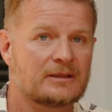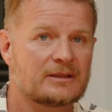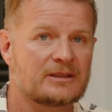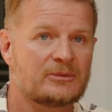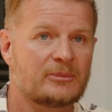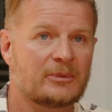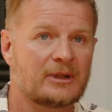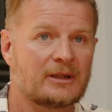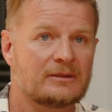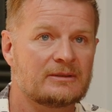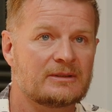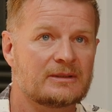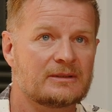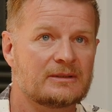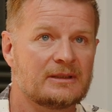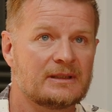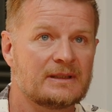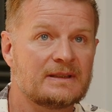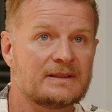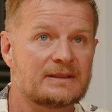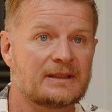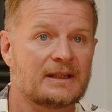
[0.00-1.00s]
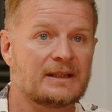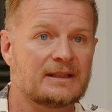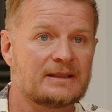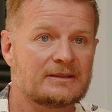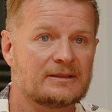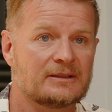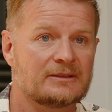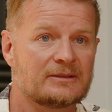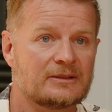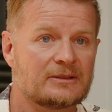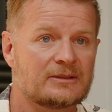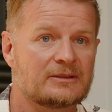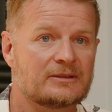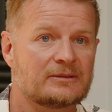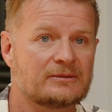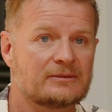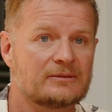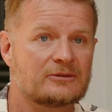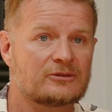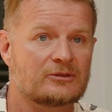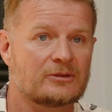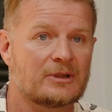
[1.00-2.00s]
suppose these days I
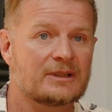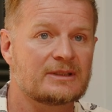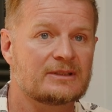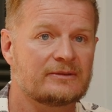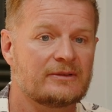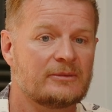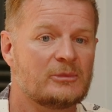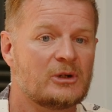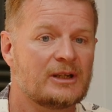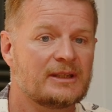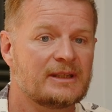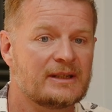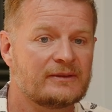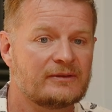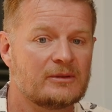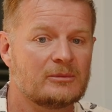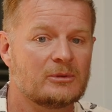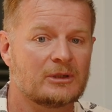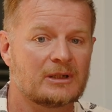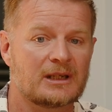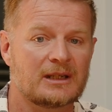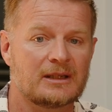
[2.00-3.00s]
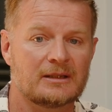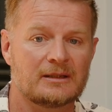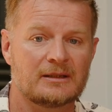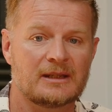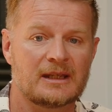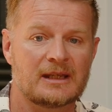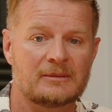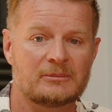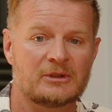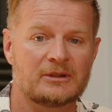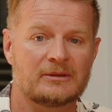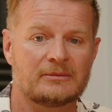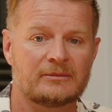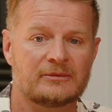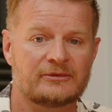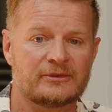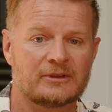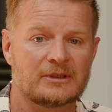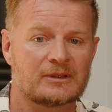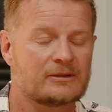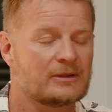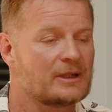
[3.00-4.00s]
just try to remind everybody that they're, but
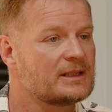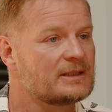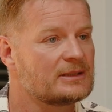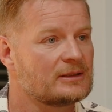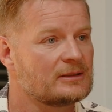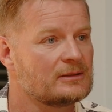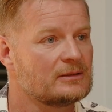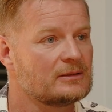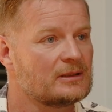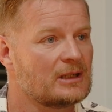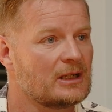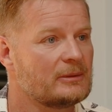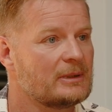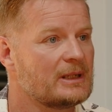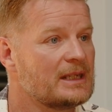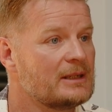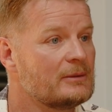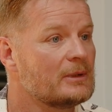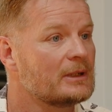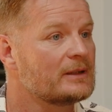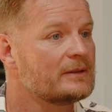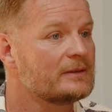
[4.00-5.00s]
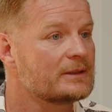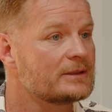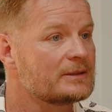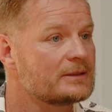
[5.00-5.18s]
for the grace of God, go any one of